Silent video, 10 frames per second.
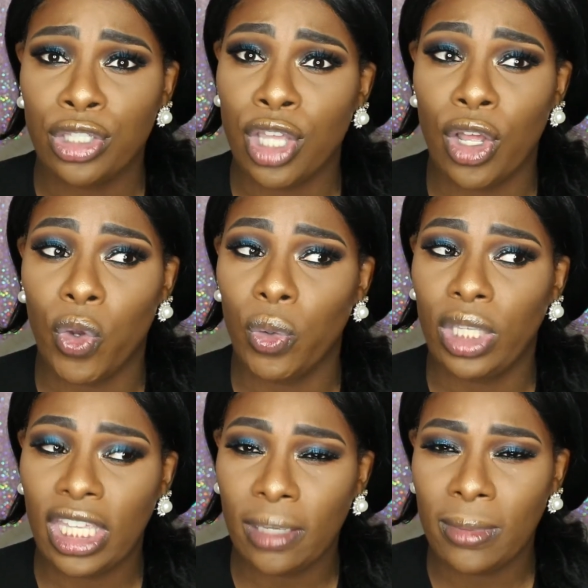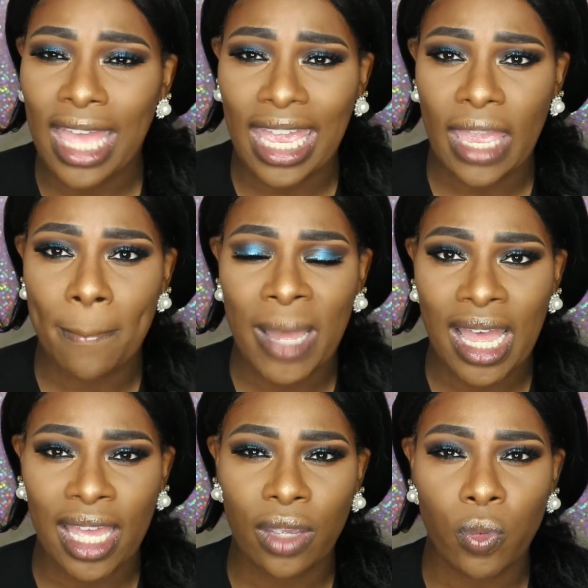So keep that in
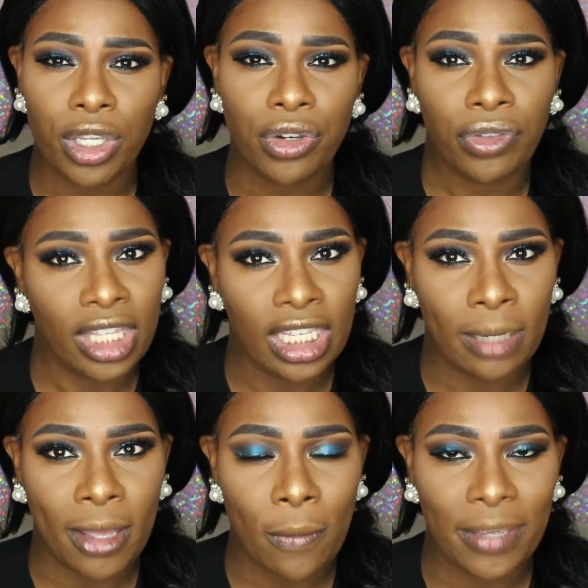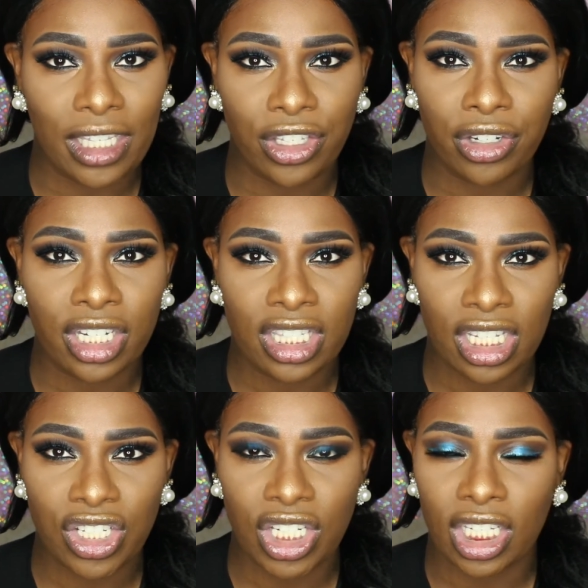mind when you're thinking about making your
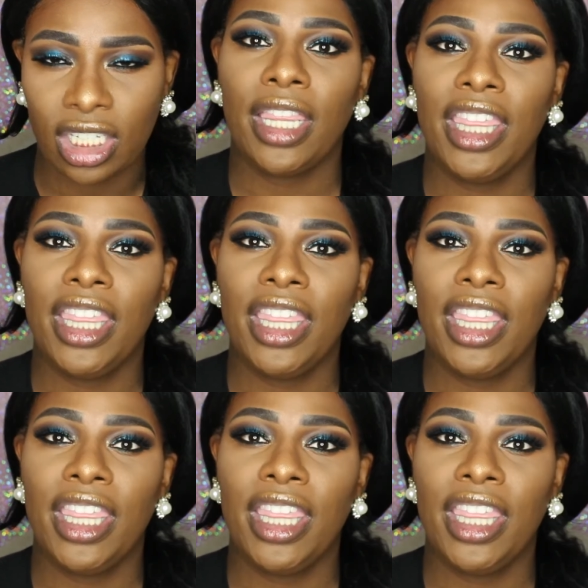decision.